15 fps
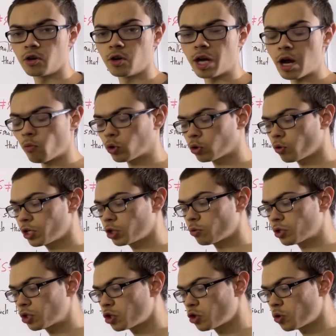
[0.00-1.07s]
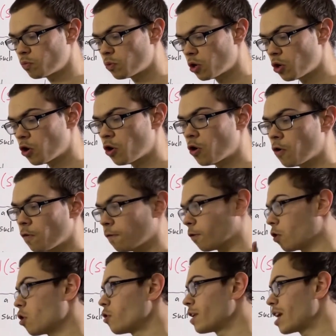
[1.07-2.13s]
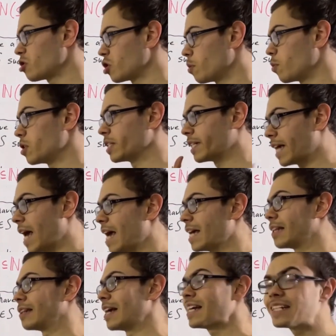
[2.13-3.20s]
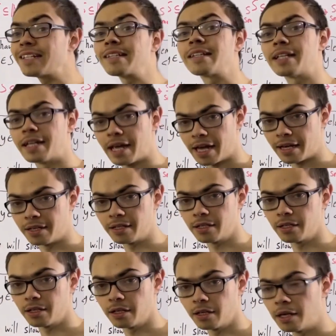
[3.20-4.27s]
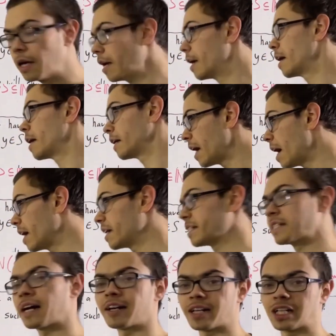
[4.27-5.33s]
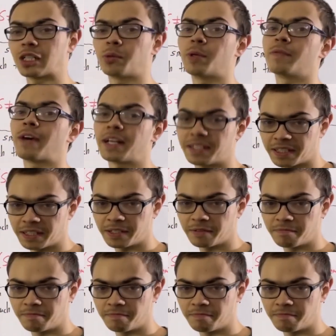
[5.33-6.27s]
And we're going to assume for all natural numbers k less than n, k is not an element of S.